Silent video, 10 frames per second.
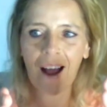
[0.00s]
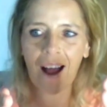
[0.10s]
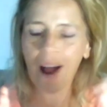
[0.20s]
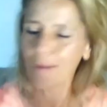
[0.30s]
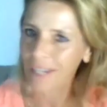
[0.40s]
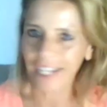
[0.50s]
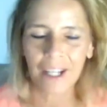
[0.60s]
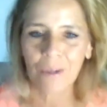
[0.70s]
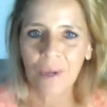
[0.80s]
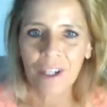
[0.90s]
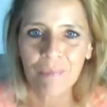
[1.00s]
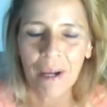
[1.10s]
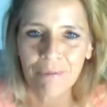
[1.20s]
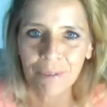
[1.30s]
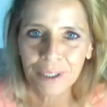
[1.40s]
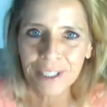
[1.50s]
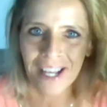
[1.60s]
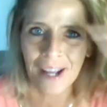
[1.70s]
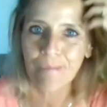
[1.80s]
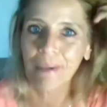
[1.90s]
I'm going to get rid of my full
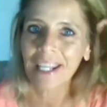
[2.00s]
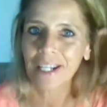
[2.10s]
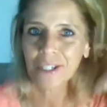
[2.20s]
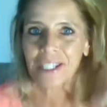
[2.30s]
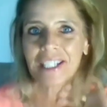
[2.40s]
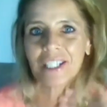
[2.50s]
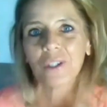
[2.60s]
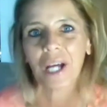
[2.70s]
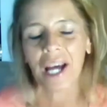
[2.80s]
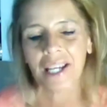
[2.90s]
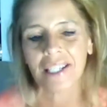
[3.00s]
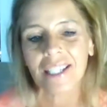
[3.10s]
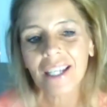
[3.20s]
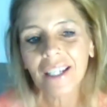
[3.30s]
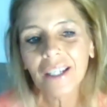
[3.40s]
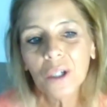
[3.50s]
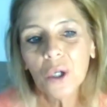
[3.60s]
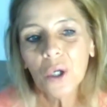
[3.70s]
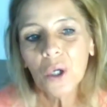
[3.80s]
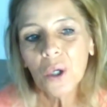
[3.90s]
time. But here's the deal, guys.
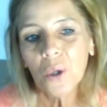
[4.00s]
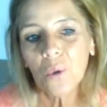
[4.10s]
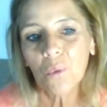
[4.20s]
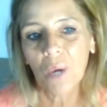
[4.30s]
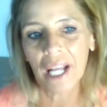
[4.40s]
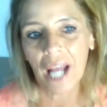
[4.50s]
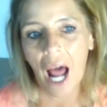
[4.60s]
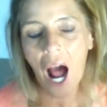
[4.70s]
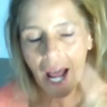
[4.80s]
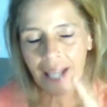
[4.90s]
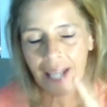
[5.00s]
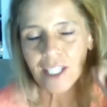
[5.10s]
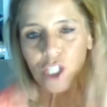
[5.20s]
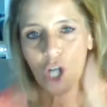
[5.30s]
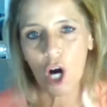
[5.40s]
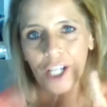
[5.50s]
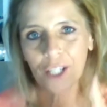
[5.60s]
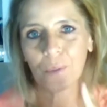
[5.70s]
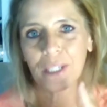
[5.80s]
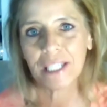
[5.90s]
When I started
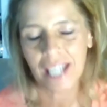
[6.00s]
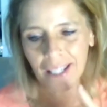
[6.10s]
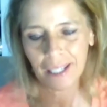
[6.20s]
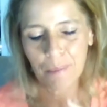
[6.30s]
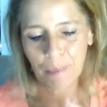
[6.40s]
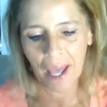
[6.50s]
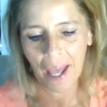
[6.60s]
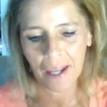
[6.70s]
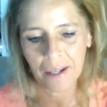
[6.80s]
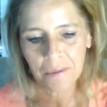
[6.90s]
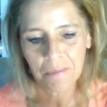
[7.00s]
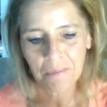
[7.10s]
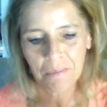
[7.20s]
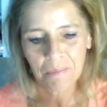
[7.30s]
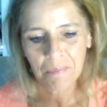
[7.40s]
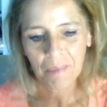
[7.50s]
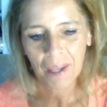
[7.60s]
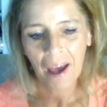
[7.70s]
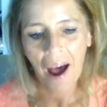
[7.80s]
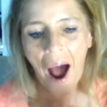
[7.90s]
with daily pay,
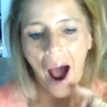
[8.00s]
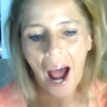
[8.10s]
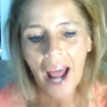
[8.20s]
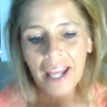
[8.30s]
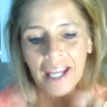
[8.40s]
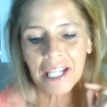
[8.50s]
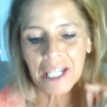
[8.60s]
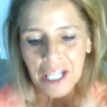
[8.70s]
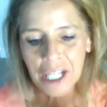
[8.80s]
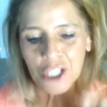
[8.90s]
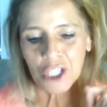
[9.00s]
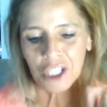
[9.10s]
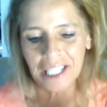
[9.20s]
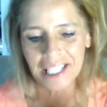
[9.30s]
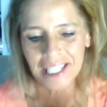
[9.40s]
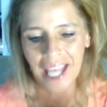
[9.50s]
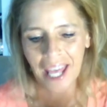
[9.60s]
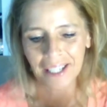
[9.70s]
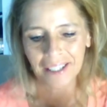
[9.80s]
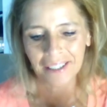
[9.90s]
I initially
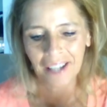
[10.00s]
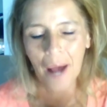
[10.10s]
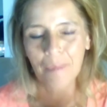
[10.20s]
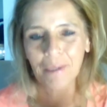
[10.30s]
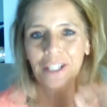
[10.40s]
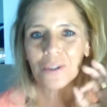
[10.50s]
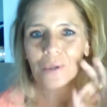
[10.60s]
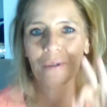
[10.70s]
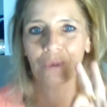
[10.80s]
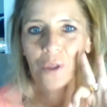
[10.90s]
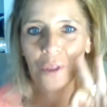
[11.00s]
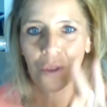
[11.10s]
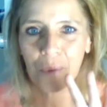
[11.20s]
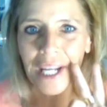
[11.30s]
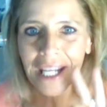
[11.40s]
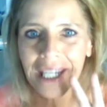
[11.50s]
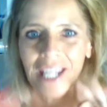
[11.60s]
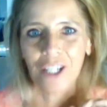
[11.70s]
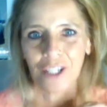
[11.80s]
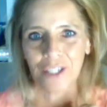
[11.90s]
said, I'm going to do it for three
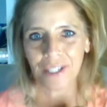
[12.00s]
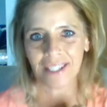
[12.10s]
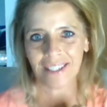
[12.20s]
years.